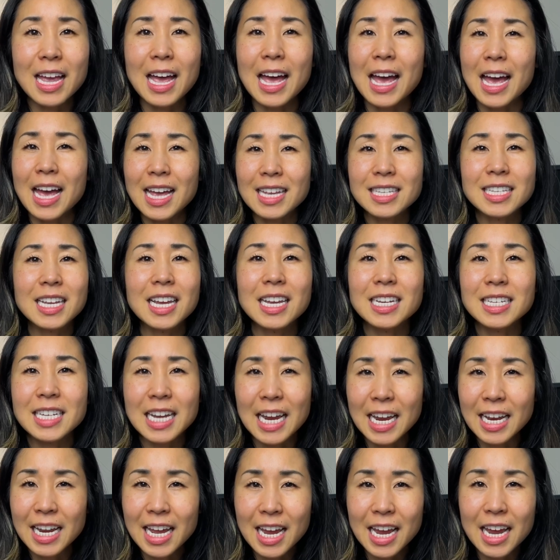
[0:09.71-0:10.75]
As a
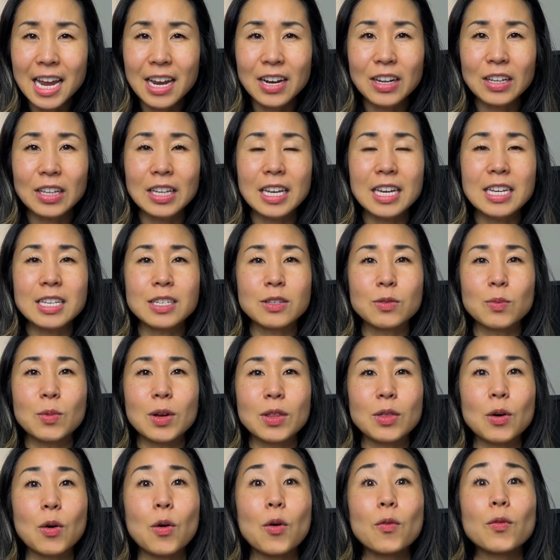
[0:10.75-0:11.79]
data analyst
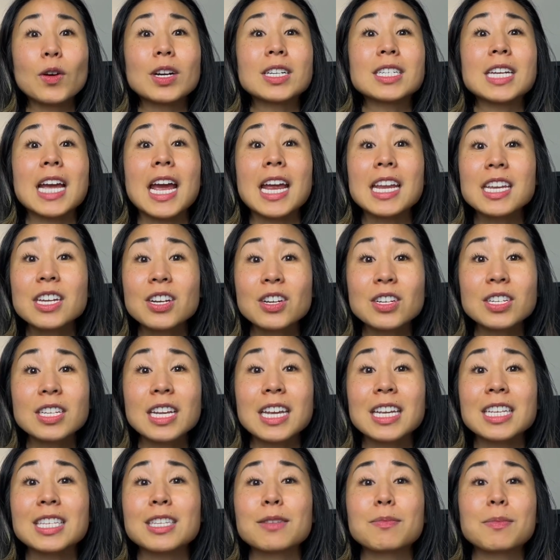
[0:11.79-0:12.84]
with over 10 years
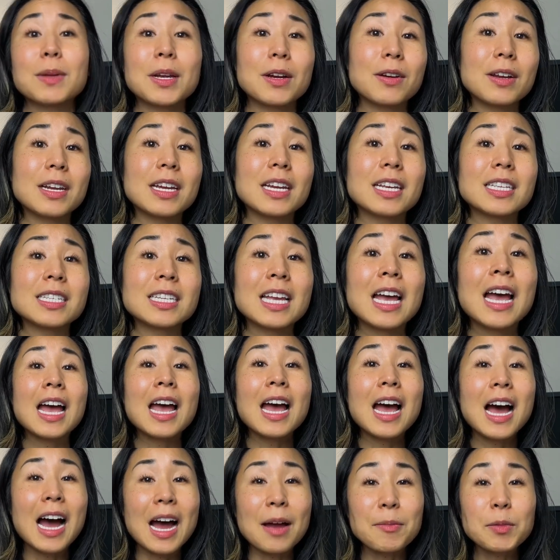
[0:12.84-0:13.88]
experience,
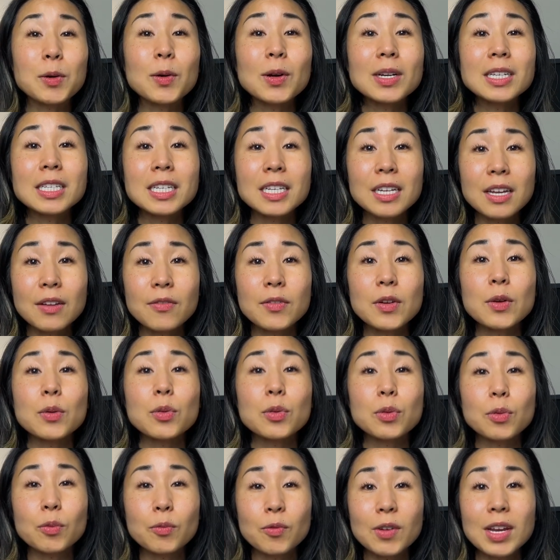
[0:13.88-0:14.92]
I'm going to give you
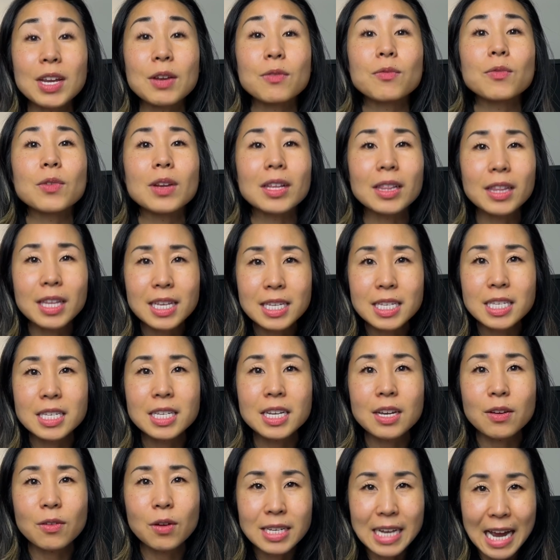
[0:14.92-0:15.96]
three
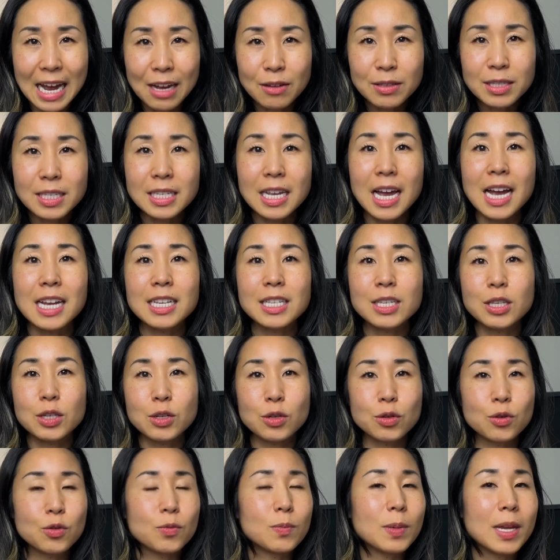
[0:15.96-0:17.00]
realistic downsides
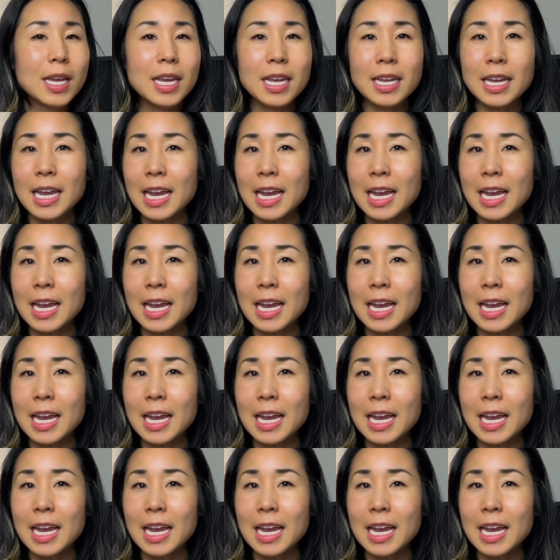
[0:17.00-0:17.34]
to being